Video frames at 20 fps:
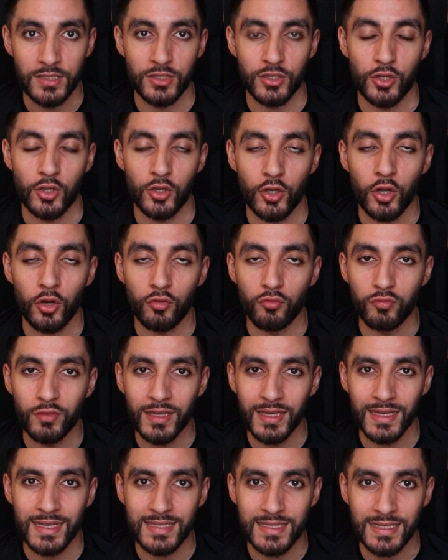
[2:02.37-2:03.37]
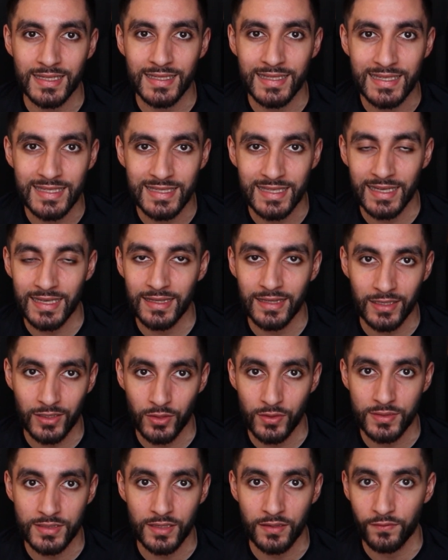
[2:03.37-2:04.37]
so not realistically stealing the
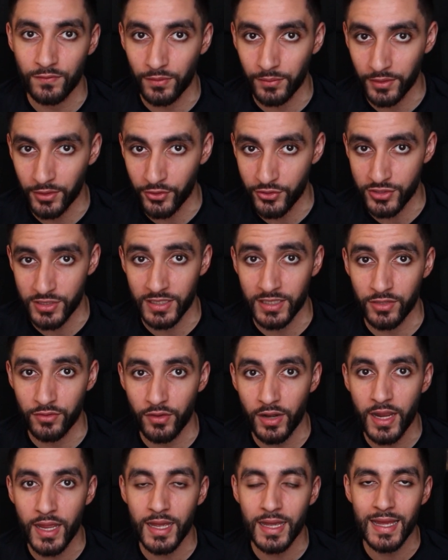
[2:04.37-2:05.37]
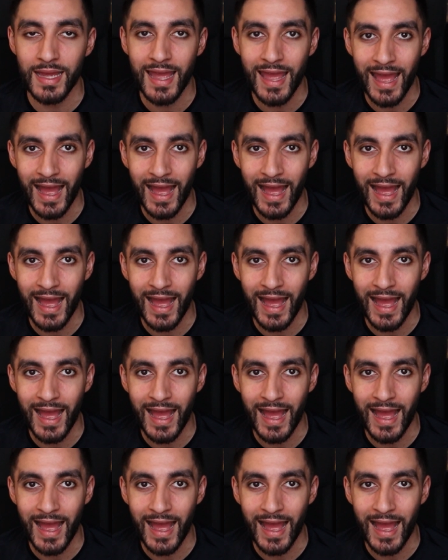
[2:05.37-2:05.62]
content from the original creator,